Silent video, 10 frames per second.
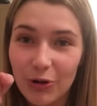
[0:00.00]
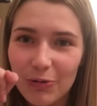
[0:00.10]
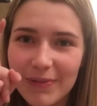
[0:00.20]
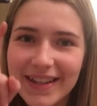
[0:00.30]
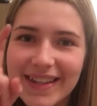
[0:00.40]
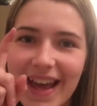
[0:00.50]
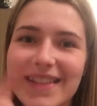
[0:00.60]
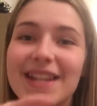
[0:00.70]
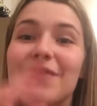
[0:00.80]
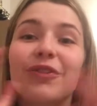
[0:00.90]
don't make your
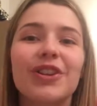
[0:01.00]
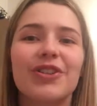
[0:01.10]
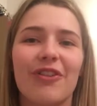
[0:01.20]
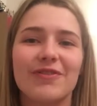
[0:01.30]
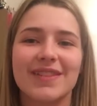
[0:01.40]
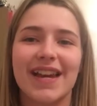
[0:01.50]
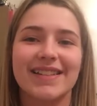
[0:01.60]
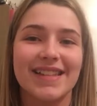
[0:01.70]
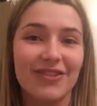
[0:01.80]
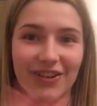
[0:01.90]
essay fully
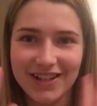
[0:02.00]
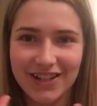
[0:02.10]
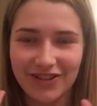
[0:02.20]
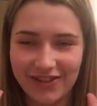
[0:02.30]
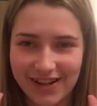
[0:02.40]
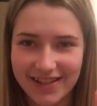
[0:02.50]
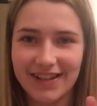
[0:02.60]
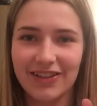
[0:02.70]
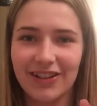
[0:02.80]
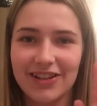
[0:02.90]
context. It's not history, it's
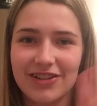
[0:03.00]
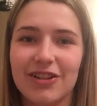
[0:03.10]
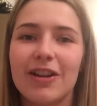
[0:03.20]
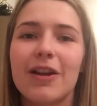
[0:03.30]
English.